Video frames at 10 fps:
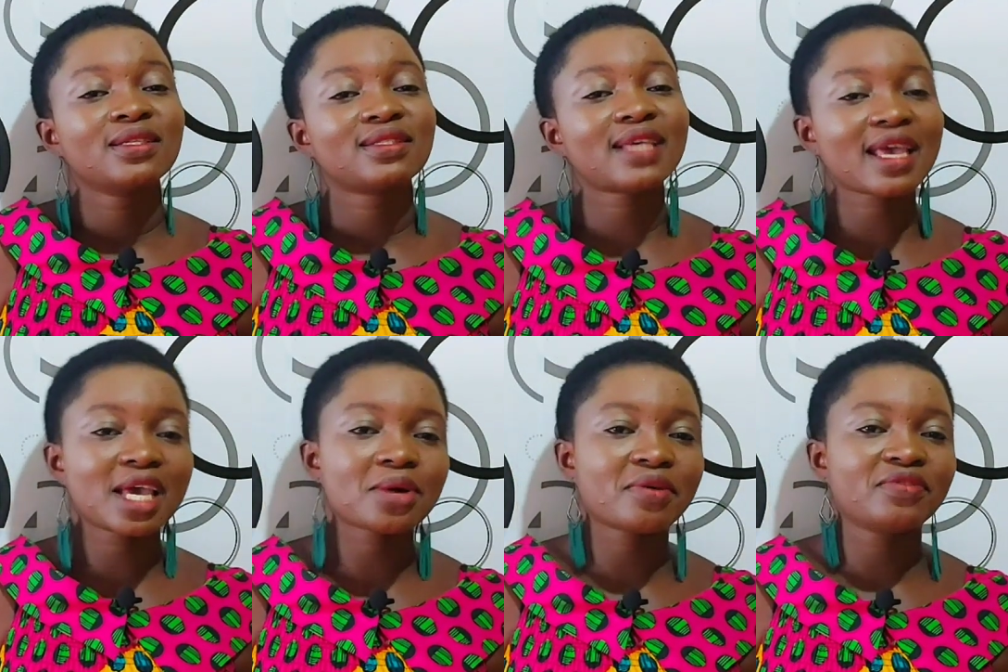take
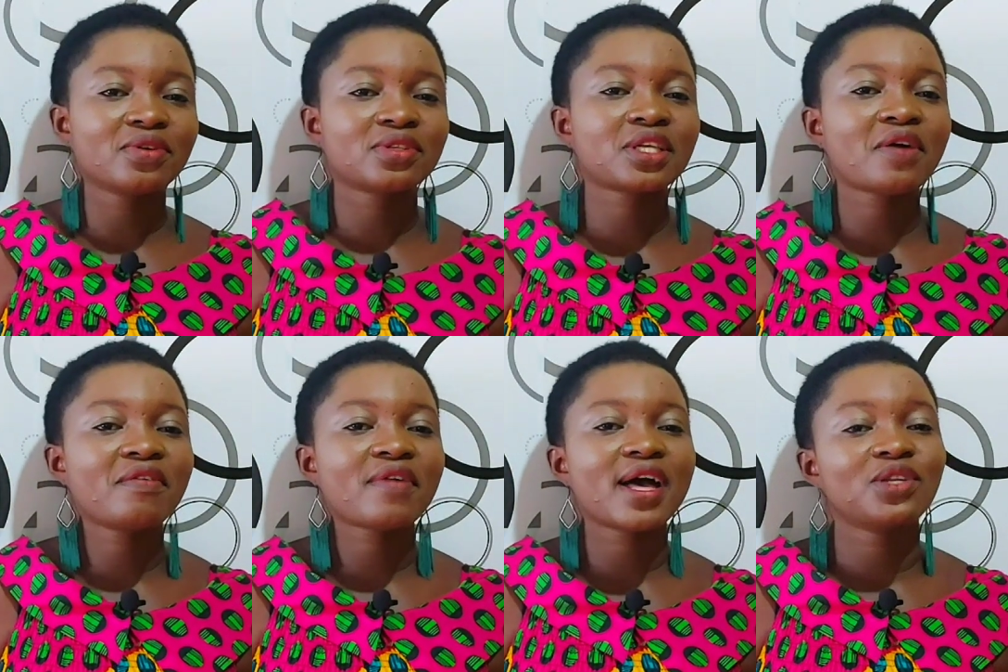care of
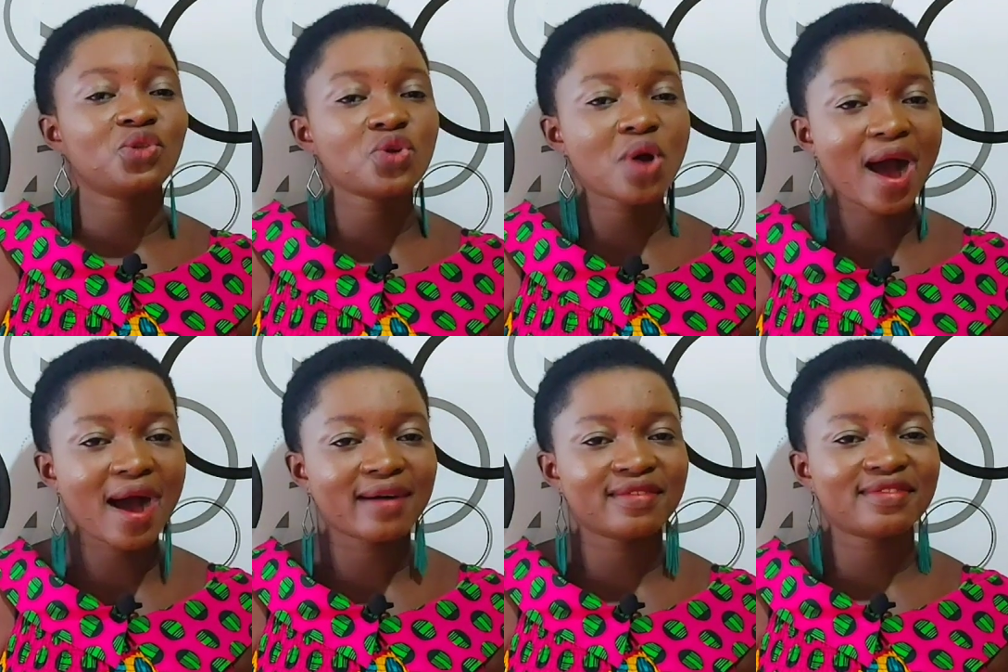yourself and do
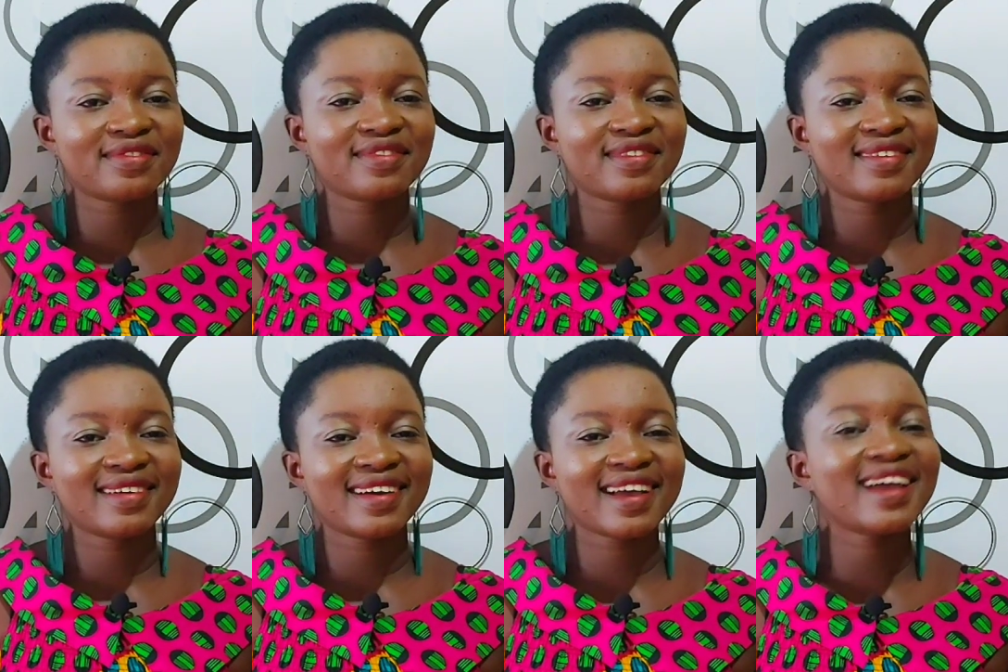have
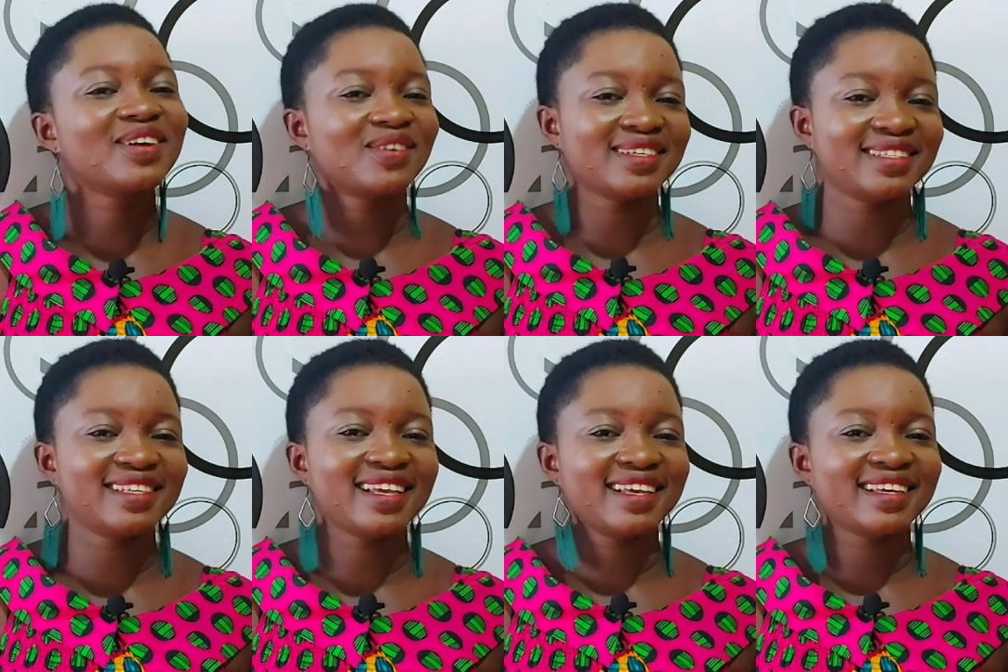a great
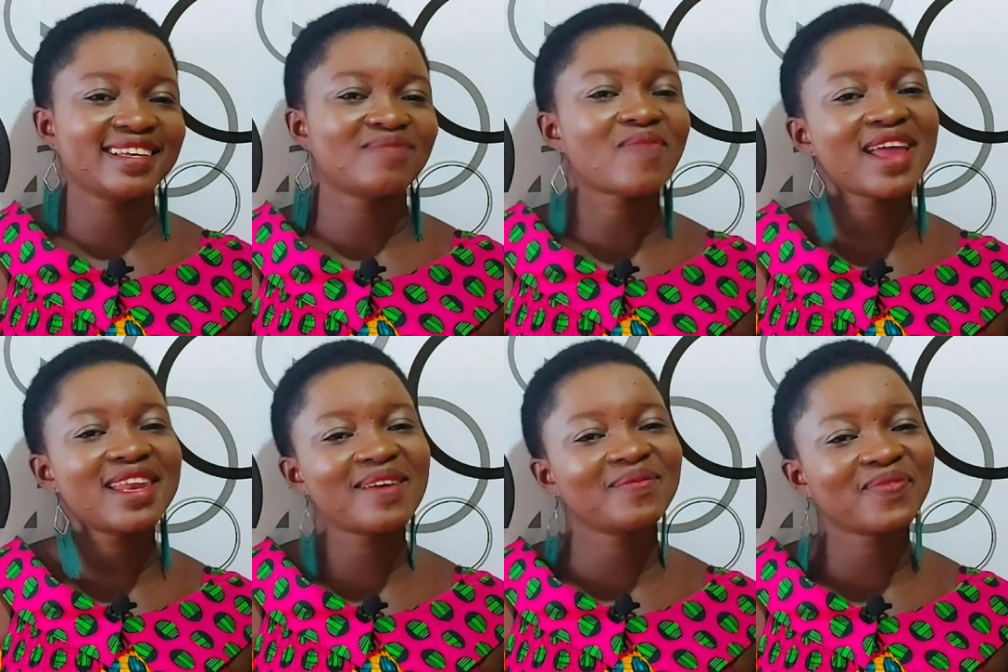day my
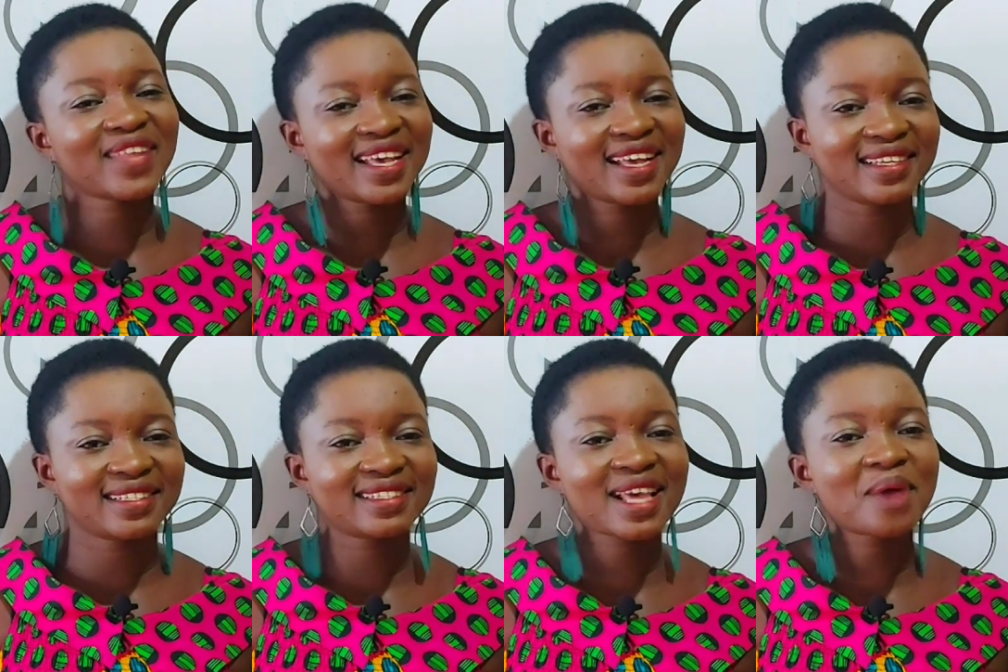name
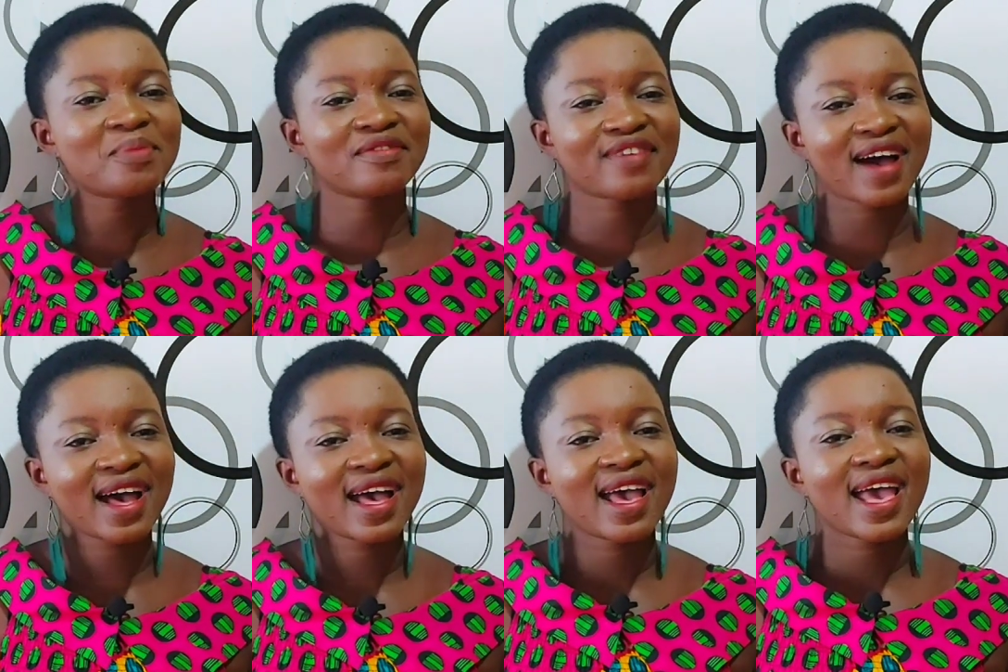is Emefa
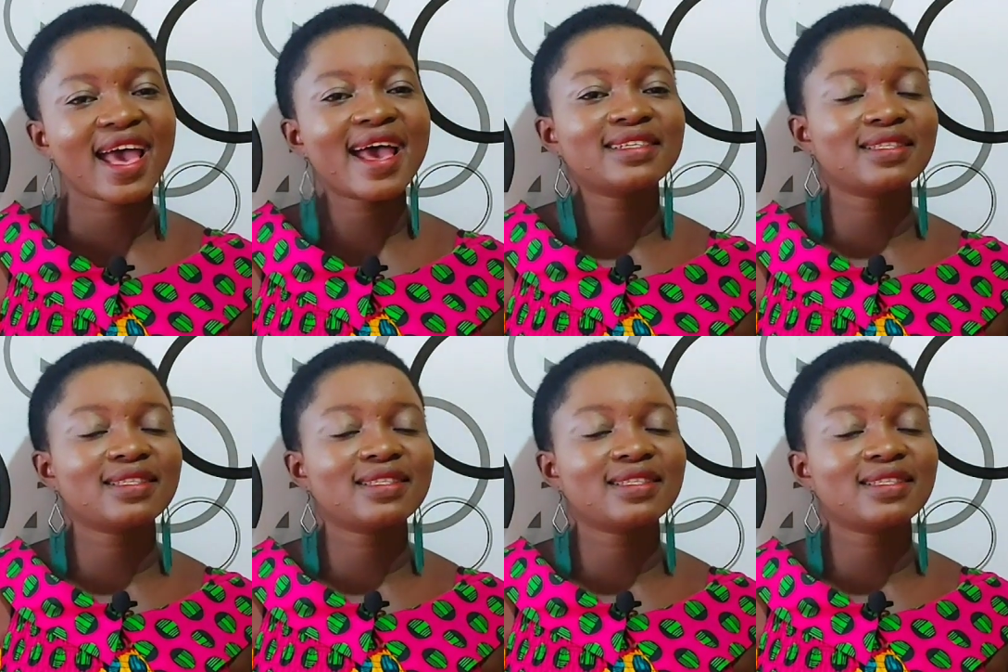and